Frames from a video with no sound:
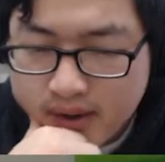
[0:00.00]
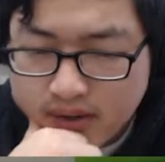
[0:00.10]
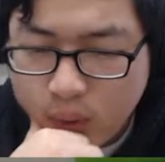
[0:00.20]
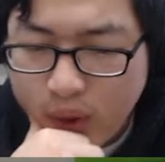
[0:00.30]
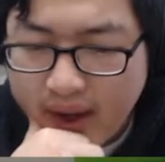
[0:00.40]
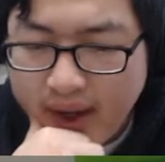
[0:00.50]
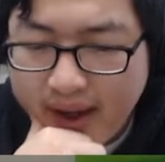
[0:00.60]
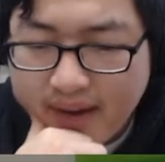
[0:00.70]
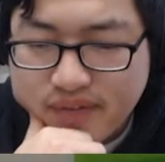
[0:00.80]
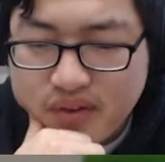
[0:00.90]
So I
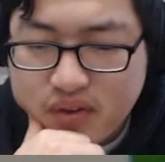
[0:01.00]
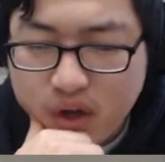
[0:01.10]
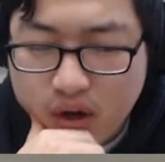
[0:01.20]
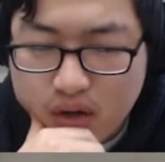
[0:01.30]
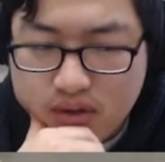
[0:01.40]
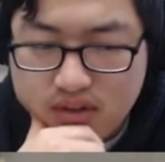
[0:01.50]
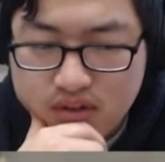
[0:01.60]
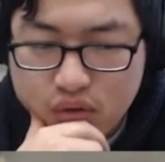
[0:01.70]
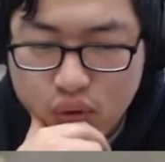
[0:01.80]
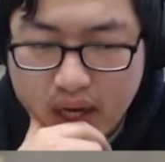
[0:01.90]
have to talk to
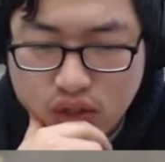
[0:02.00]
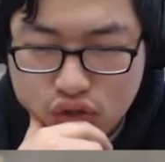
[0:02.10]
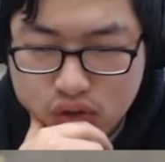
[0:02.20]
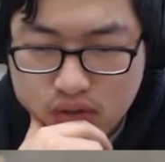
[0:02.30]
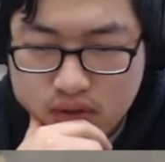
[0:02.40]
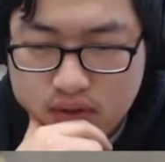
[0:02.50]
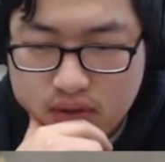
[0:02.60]
strangers.